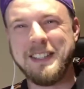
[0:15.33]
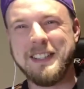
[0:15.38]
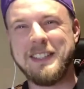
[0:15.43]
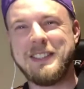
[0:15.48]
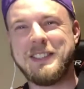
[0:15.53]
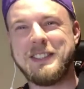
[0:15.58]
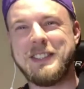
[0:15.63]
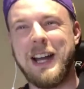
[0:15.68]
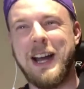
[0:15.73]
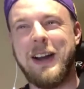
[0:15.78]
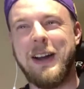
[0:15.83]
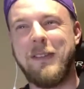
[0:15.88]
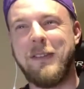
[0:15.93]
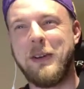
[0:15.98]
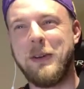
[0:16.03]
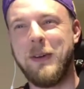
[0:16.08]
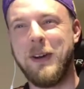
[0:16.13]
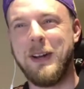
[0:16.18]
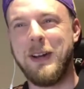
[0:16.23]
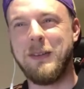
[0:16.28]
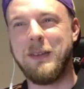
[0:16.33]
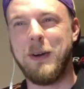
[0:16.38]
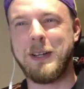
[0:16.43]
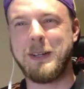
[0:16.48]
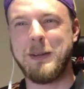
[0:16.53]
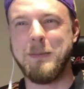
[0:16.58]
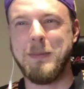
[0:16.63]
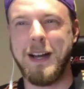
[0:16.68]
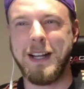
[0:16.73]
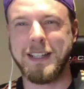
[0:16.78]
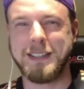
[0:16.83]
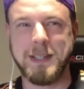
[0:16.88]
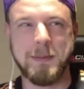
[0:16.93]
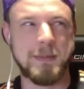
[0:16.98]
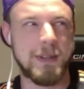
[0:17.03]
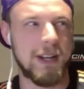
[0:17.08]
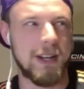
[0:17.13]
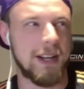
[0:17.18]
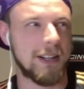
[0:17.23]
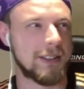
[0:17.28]
everyone. Welcome back to the
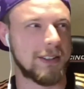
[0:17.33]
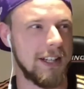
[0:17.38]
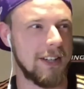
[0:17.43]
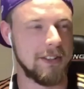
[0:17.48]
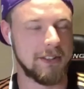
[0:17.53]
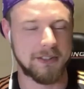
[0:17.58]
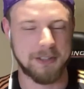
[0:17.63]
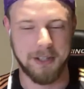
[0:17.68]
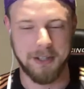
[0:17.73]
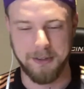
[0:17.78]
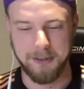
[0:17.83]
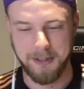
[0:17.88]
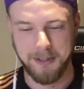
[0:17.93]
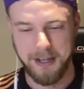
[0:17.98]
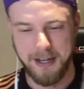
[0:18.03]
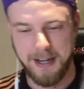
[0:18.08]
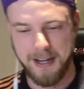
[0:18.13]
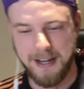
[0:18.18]
Bianconeri Zone.